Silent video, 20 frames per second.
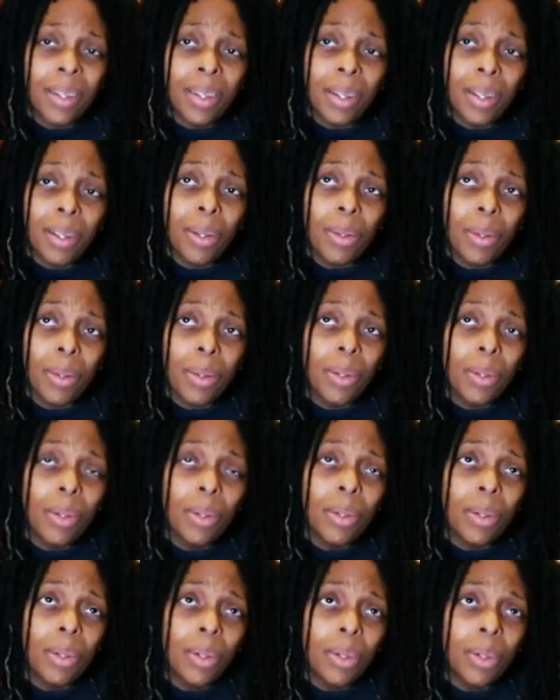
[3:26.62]

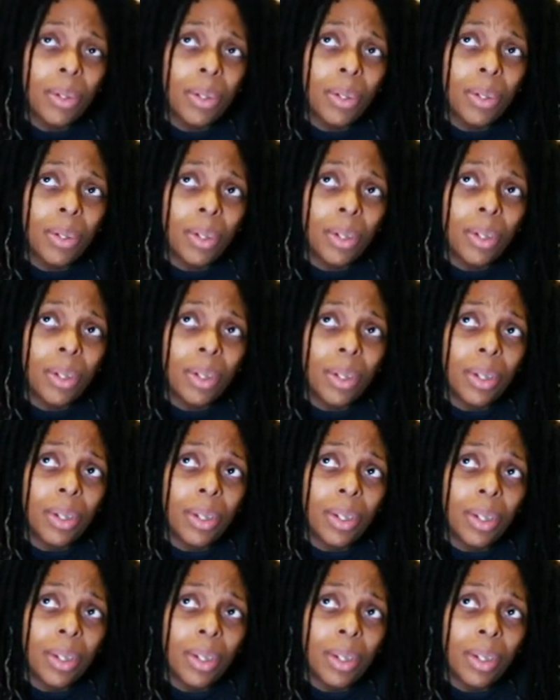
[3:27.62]

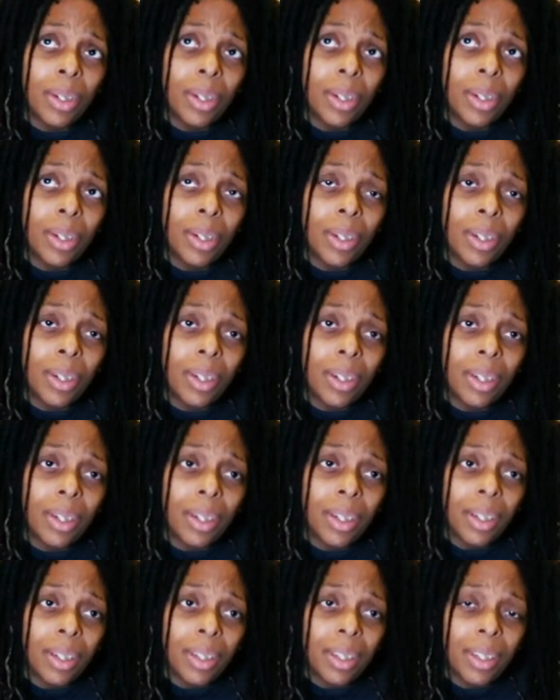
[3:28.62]

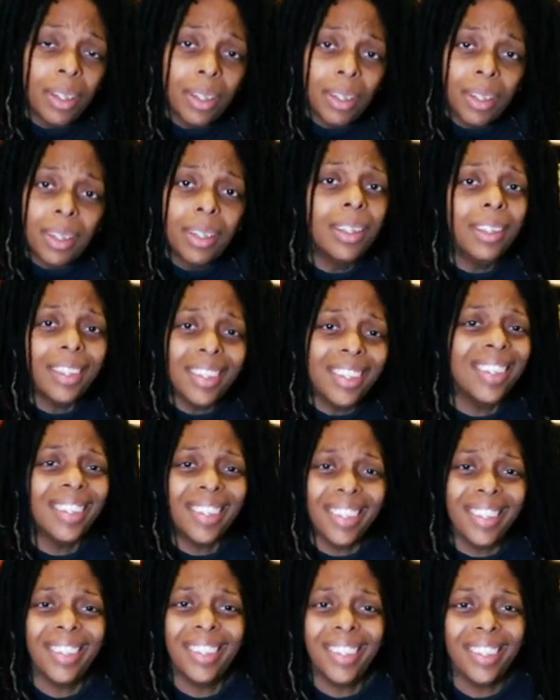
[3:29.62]

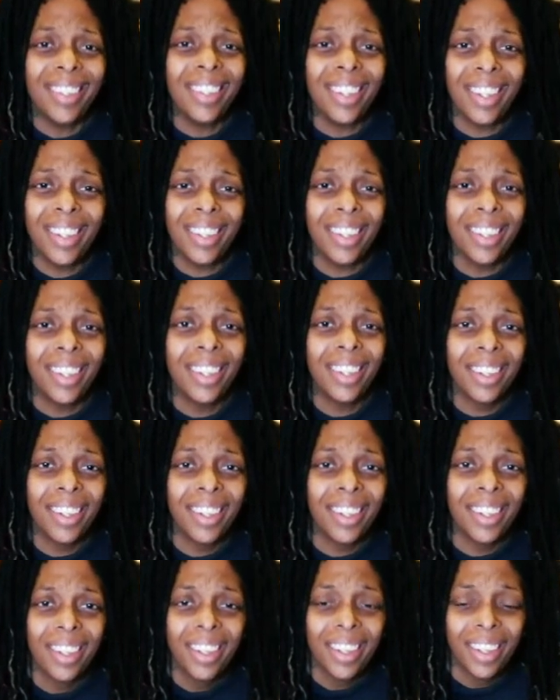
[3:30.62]

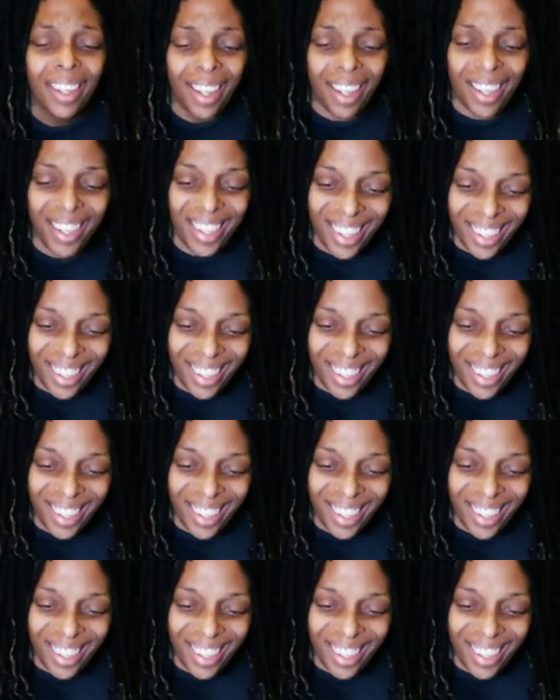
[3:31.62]
Nobody speaks.